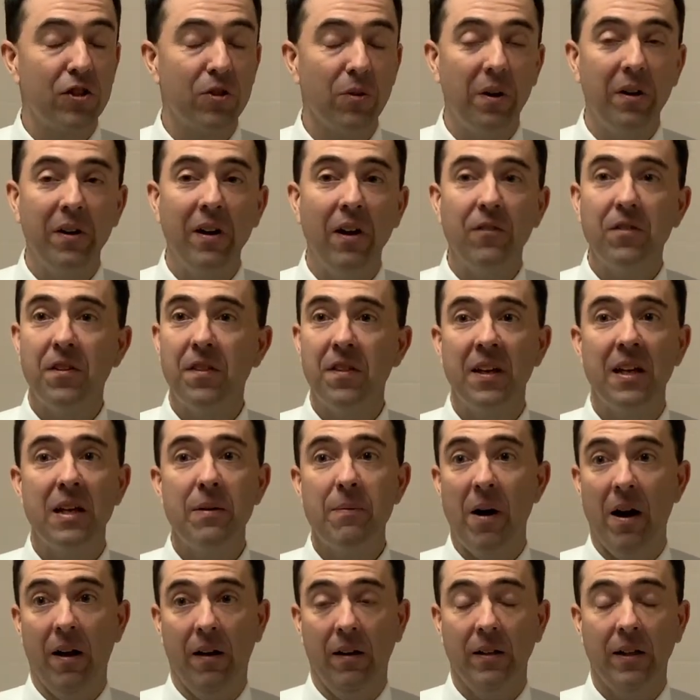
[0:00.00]
So I didn't have to think
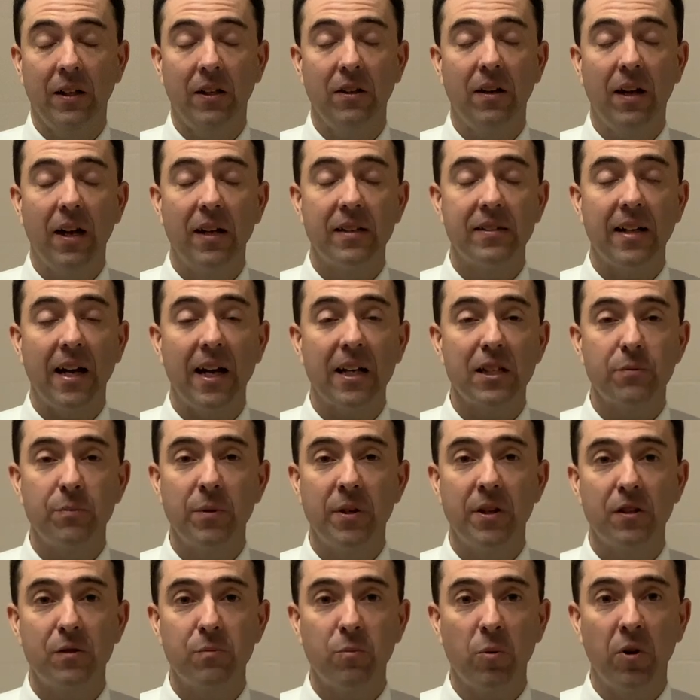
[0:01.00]
about it. Like, you guys asked me
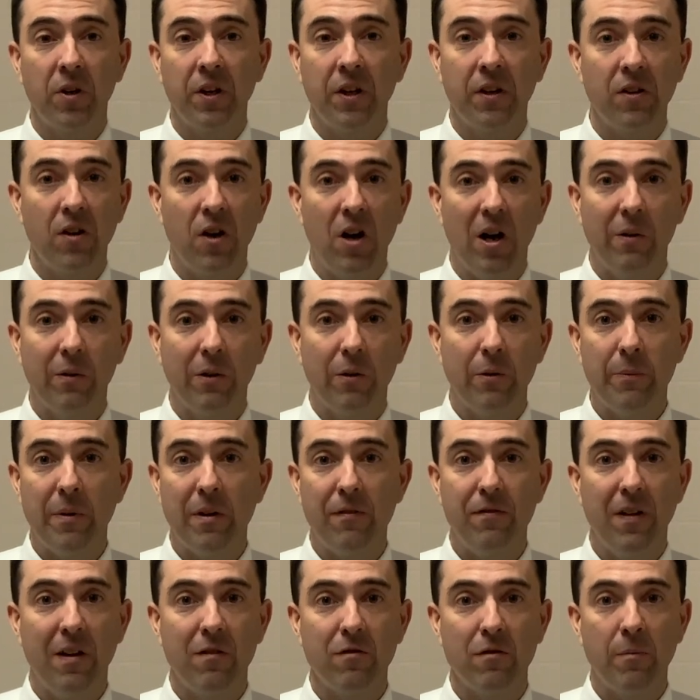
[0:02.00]
this morning in the hallway what my
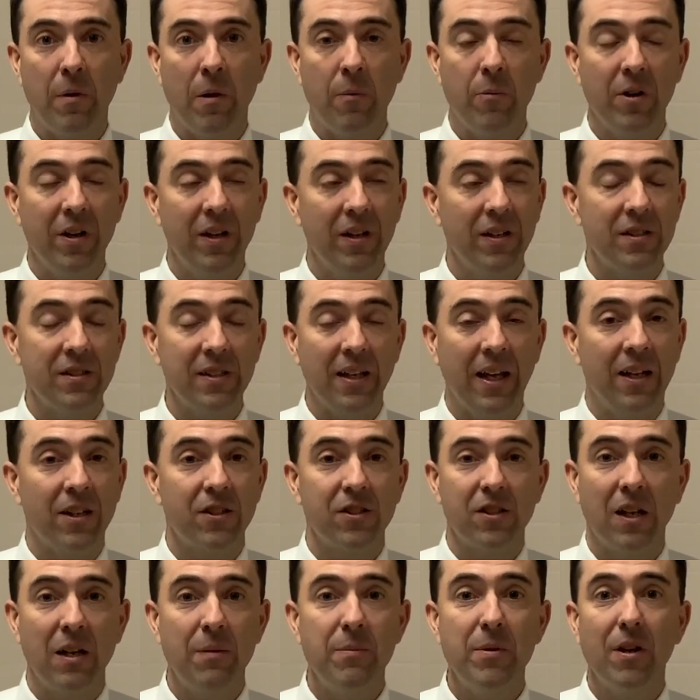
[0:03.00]
favorite memory is, and it's
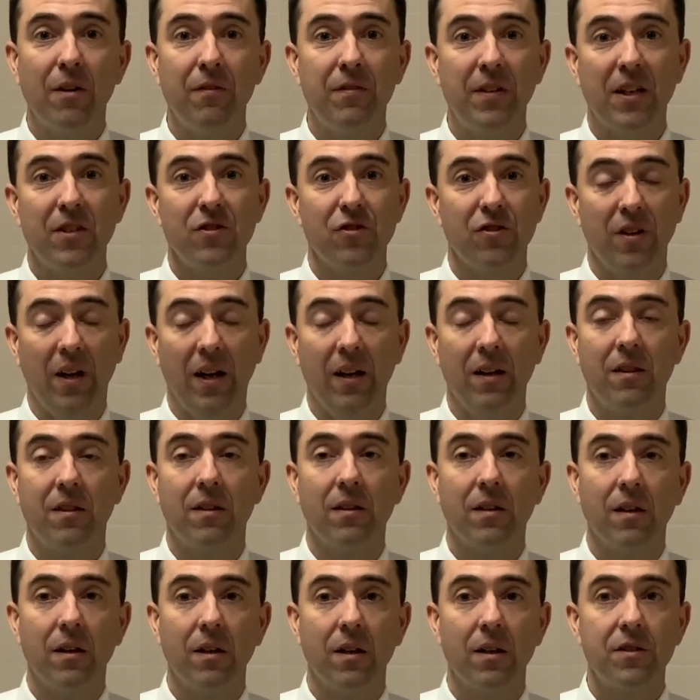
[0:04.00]
going to be of yesterday.
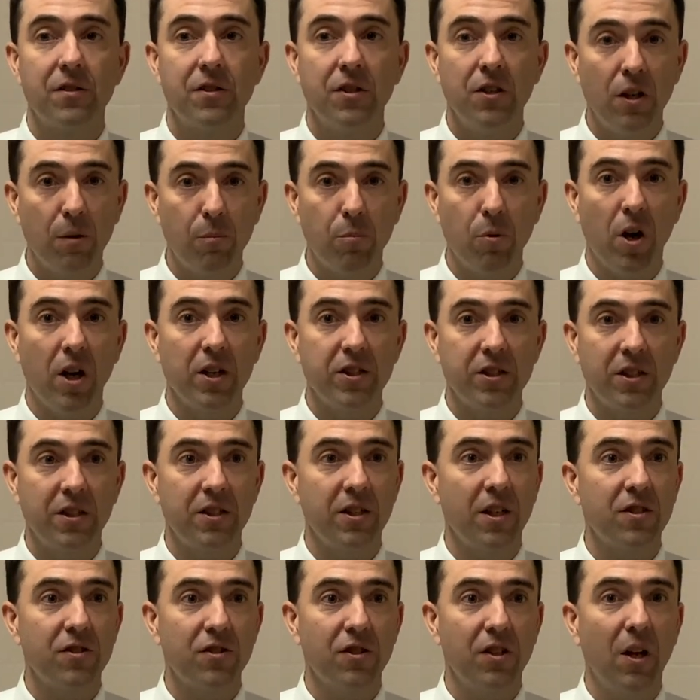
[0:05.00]
The senior projects
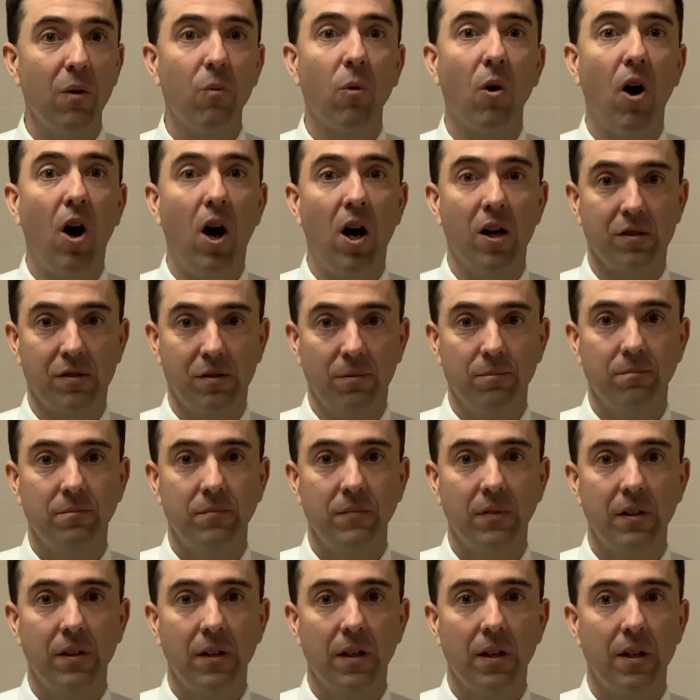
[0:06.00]
yesterday were awesome.
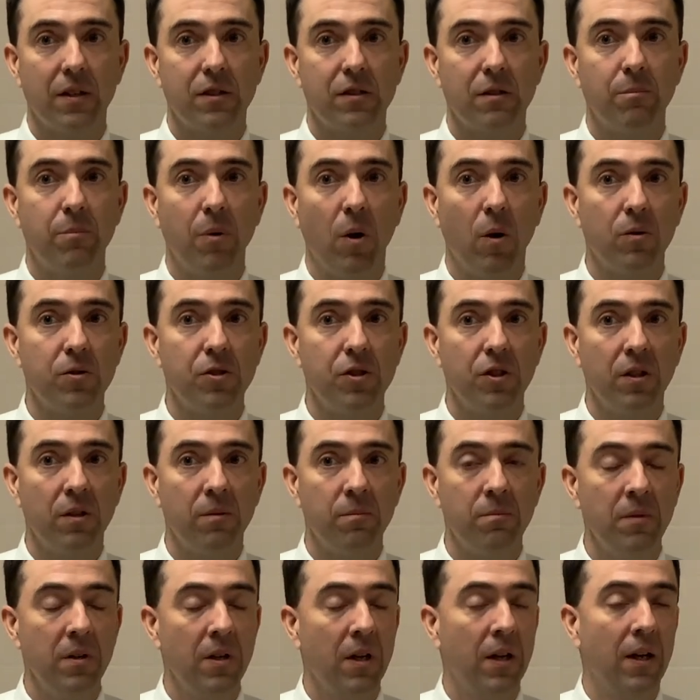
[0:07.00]
The
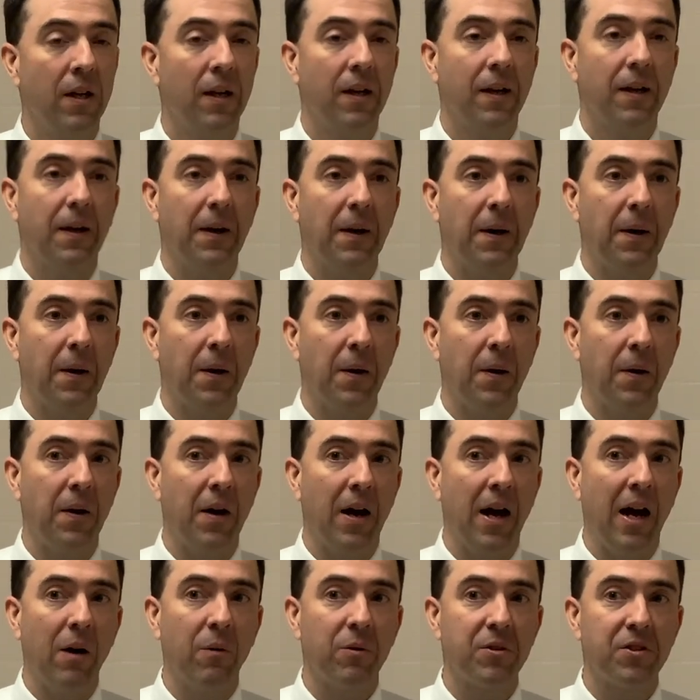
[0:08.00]
symposium,
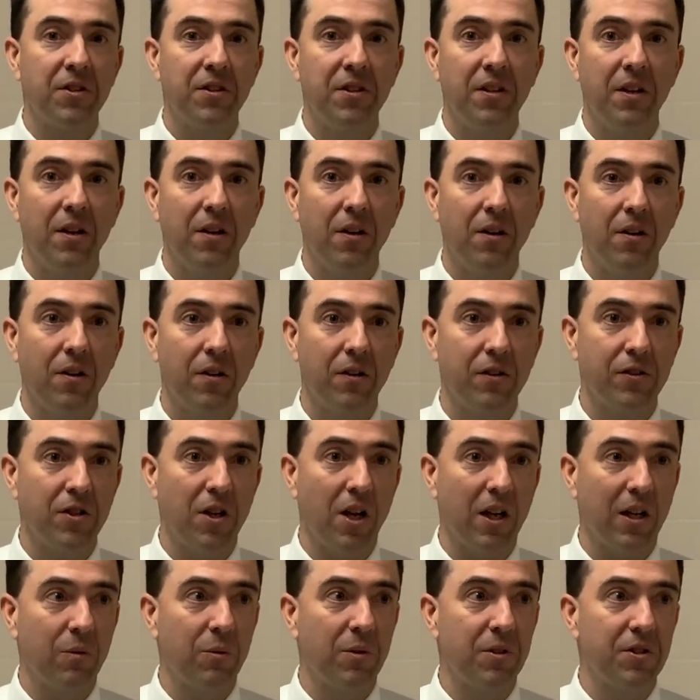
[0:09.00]
I was in there
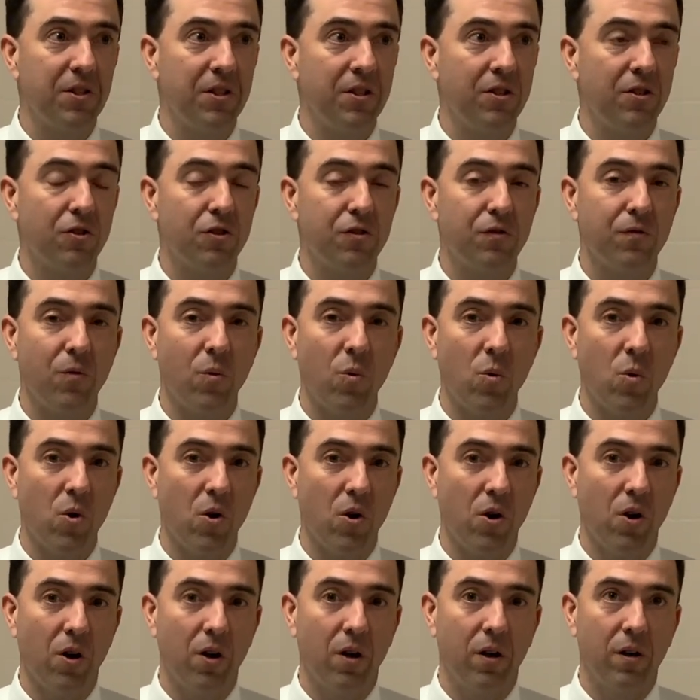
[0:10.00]
talking with seniors
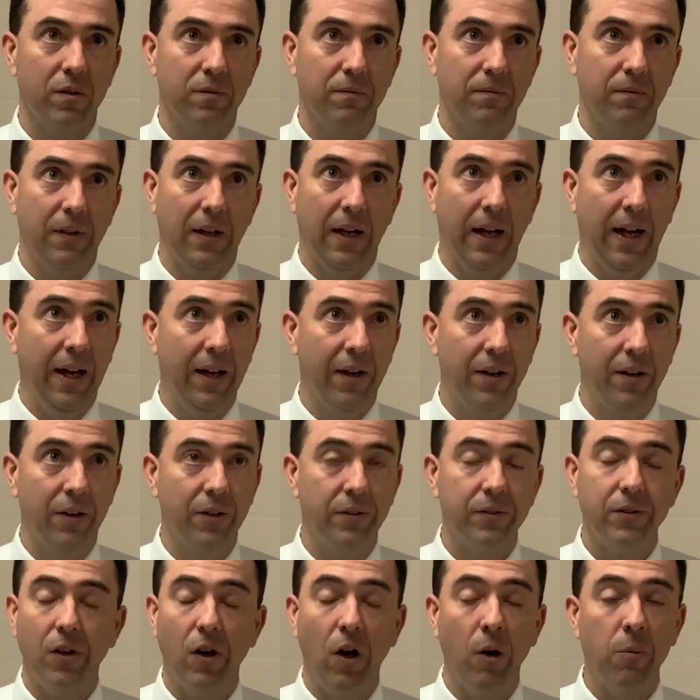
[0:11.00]
for, I
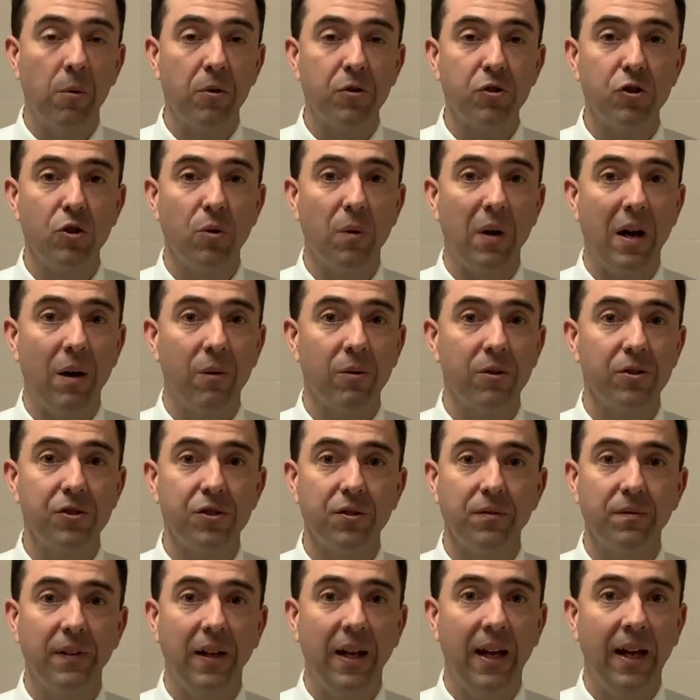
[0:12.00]
don't know, almost 2 hours,
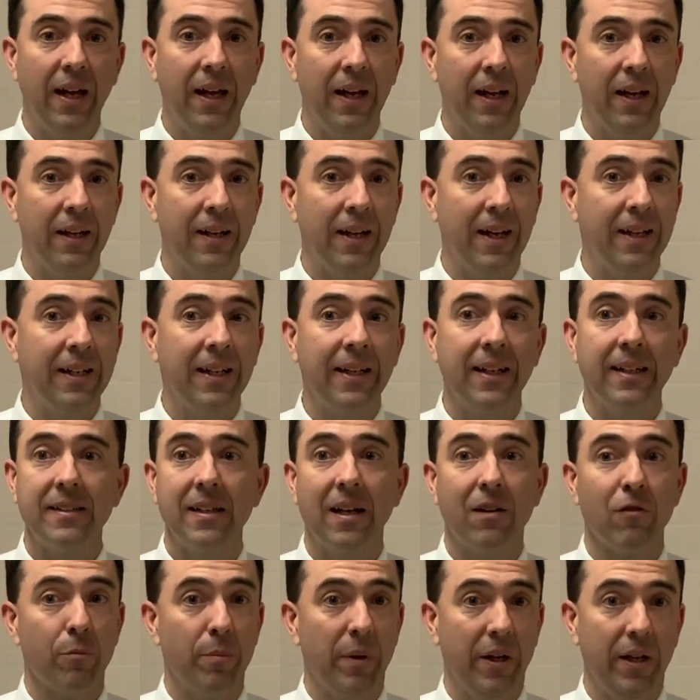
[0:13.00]
and I didn't get to
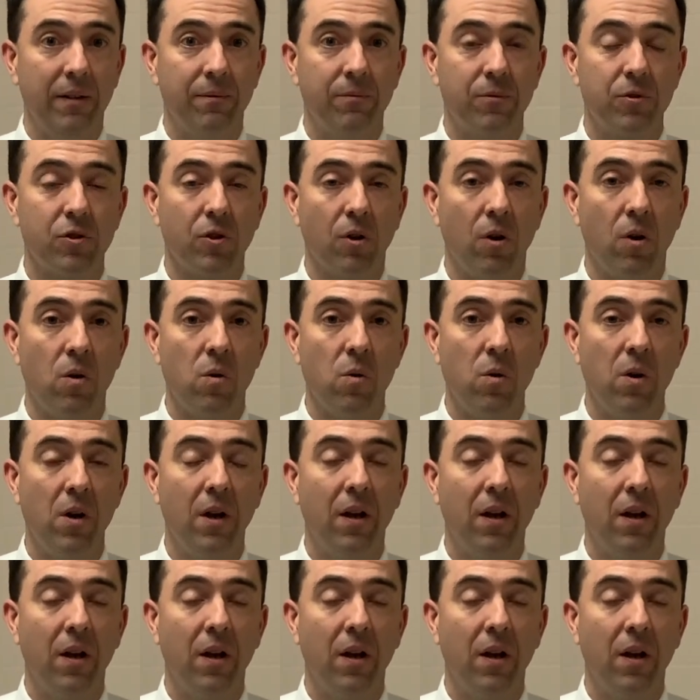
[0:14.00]
everybody. So